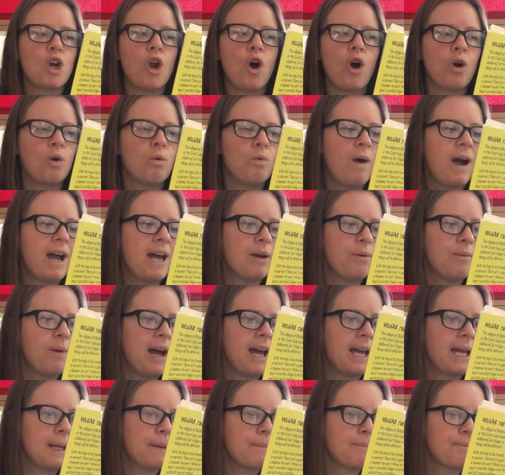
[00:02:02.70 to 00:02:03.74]
long way
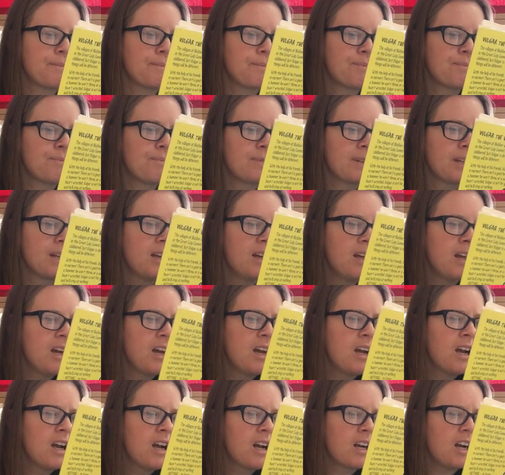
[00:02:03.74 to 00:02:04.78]
away.
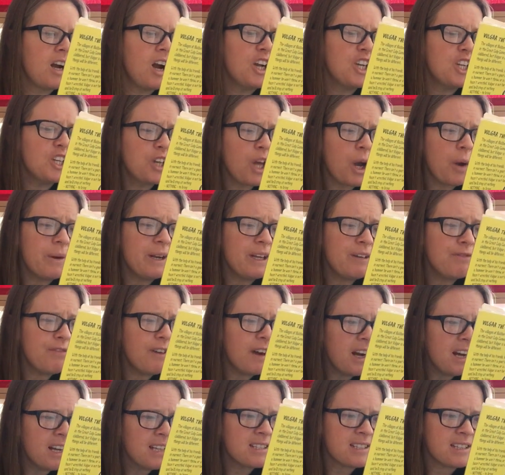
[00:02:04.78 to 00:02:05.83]
"Can't you go any
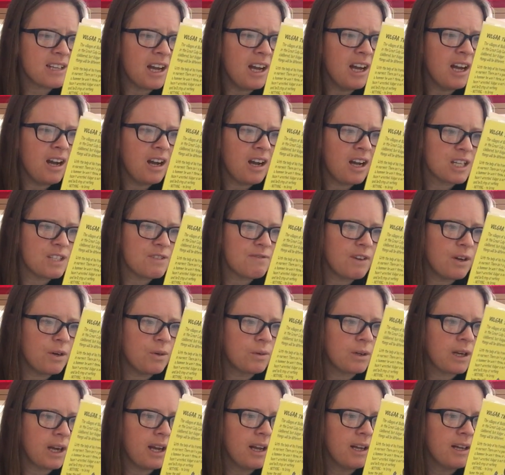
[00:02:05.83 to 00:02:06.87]
faster?" asked
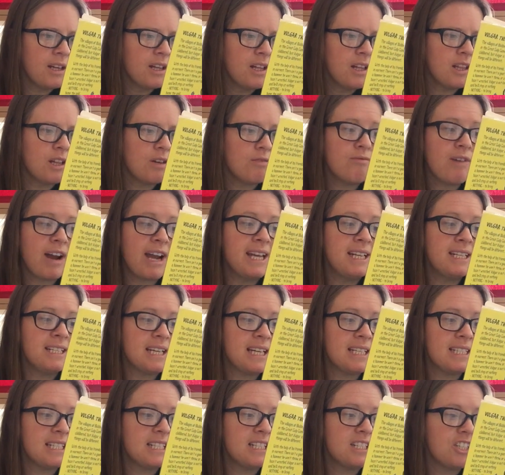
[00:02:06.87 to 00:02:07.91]
Vulgar. The
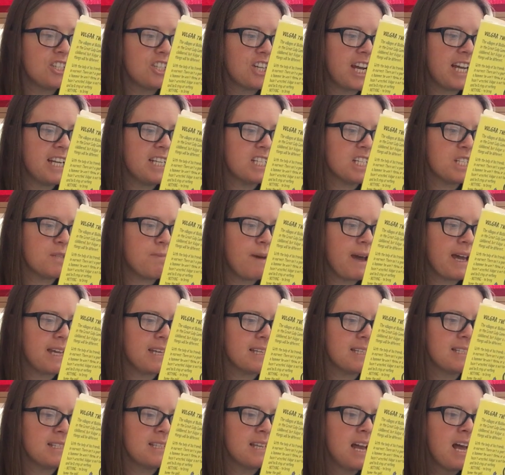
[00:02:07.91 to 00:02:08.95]
reindeer didn't change its
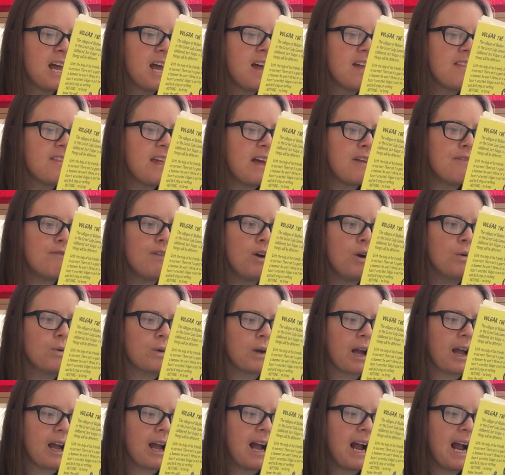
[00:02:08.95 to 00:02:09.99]
pace. Then
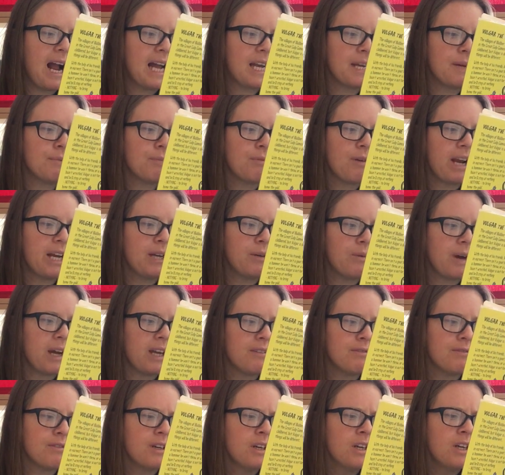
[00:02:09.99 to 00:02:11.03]
Vulgar had a
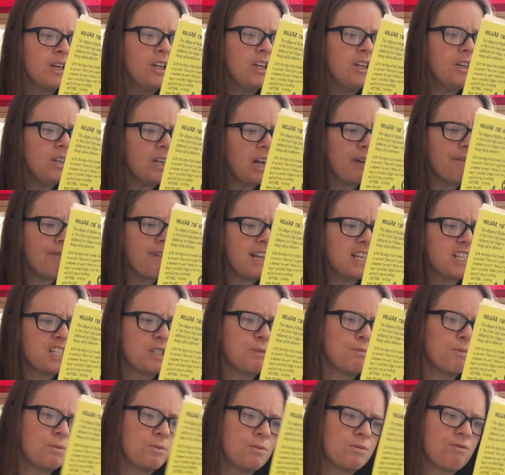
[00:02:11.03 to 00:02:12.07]
brainwave. "You like
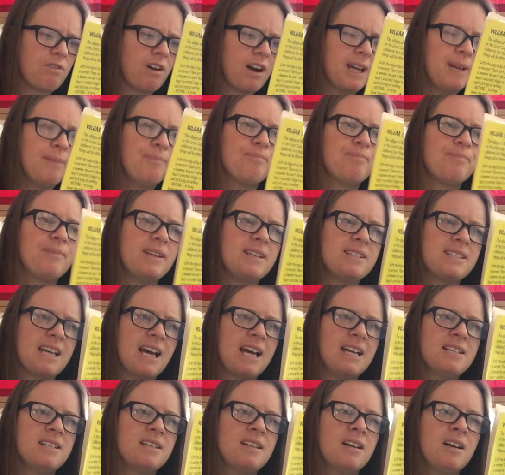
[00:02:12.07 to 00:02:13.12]
vegetables, right?" he
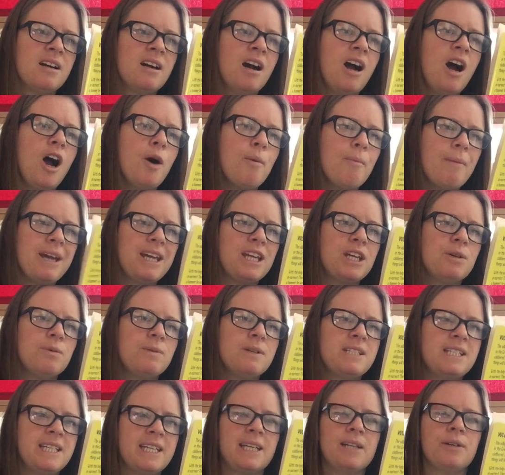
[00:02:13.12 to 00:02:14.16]
said. "I'll make you
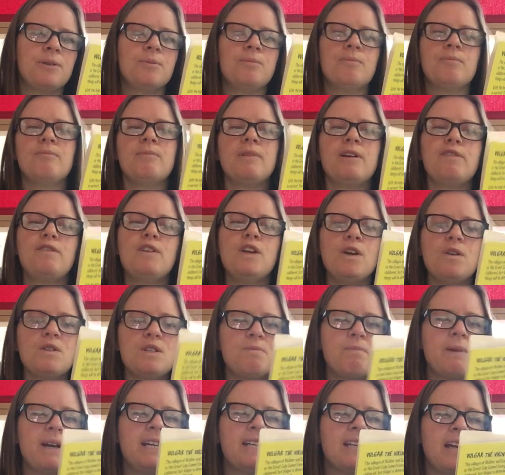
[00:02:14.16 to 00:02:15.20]
a deal. If you
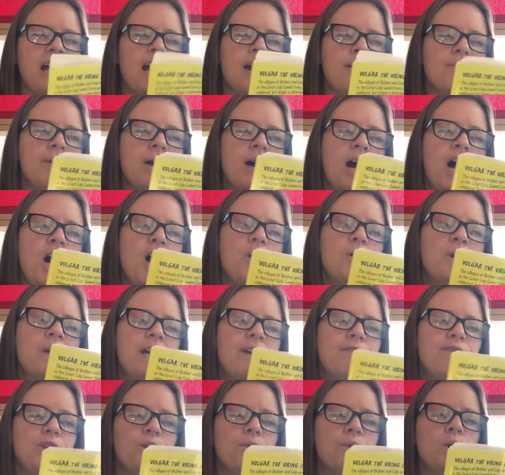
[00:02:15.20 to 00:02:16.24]
speed up, I'll
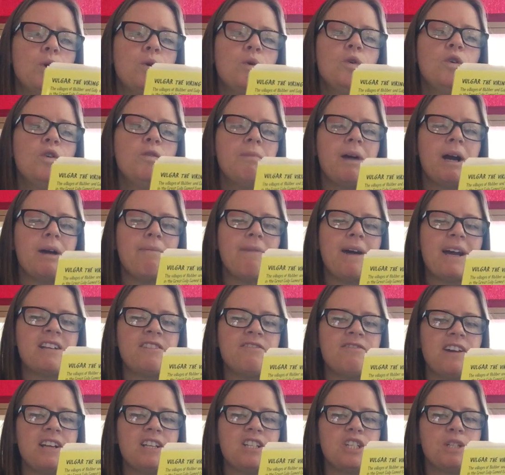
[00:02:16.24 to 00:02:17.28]
give you all my
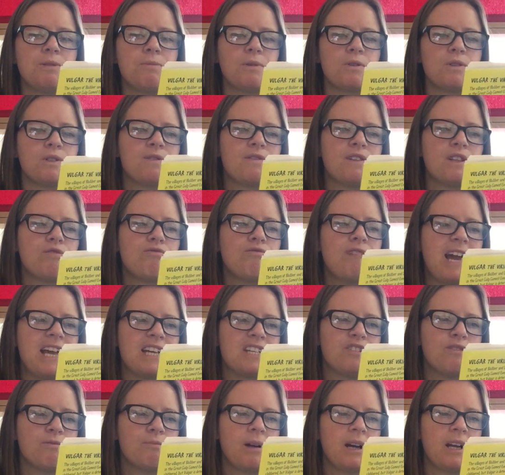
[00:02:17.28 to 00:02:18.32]
vegetables for the
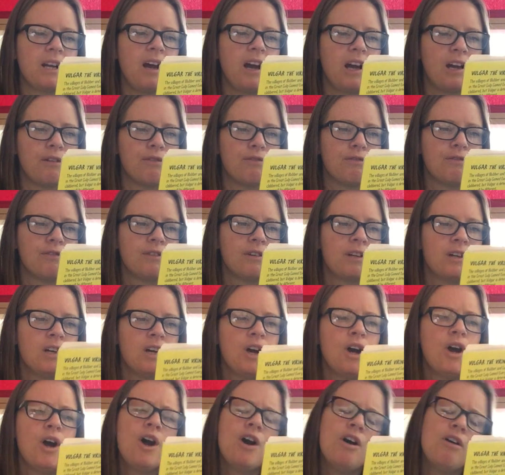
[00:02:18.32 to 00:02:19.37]
rest of my life."
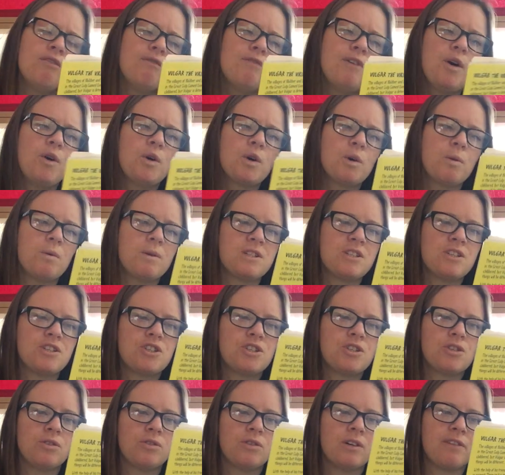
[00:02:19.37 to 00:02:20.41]
Vulgar wasn't
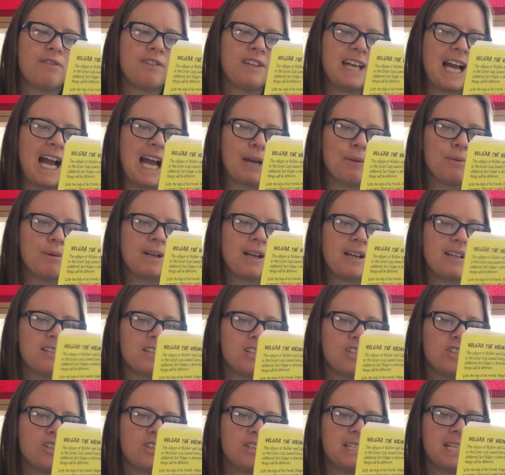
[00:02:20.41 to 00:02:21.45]
sure if the animal
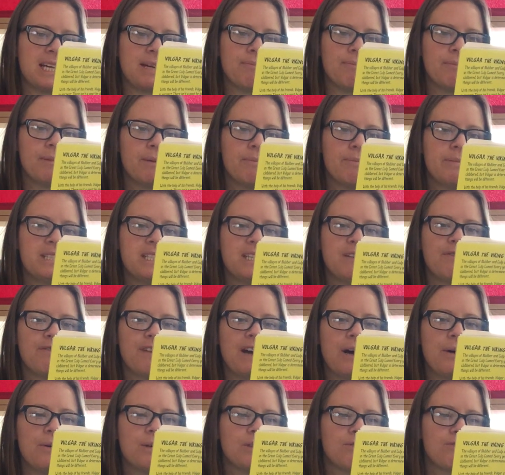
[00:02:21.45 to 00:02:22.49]
understood him, but he
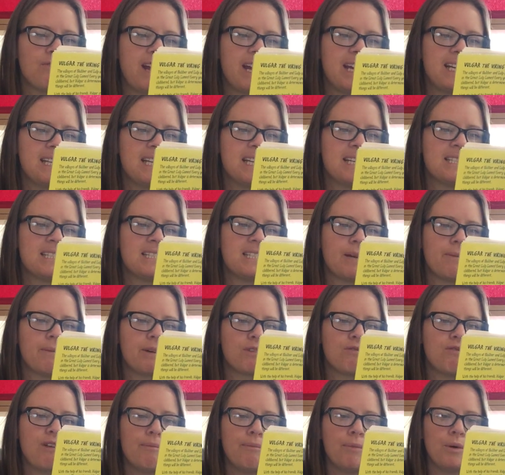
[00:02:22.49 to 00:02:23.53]
felt the reindeer's
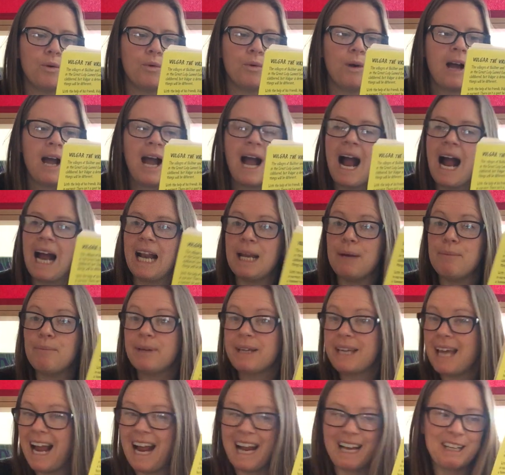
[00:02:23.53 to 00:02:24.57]
stomach rumble, and it
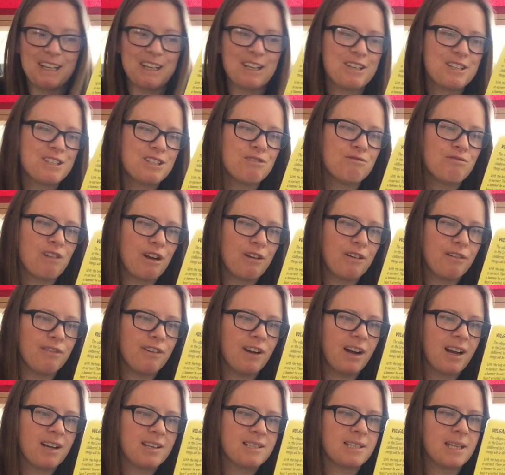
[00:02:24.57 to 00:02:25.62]
began to run
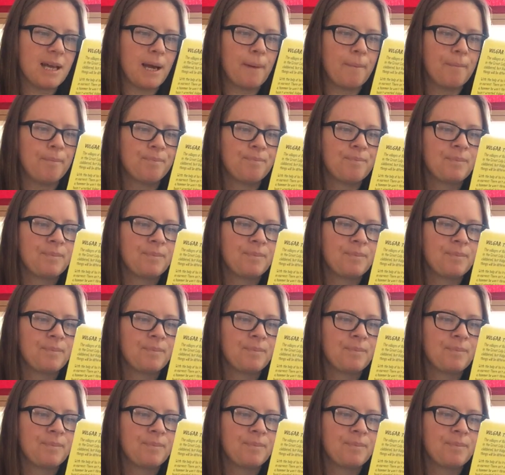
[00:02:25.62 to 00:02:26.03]
faster.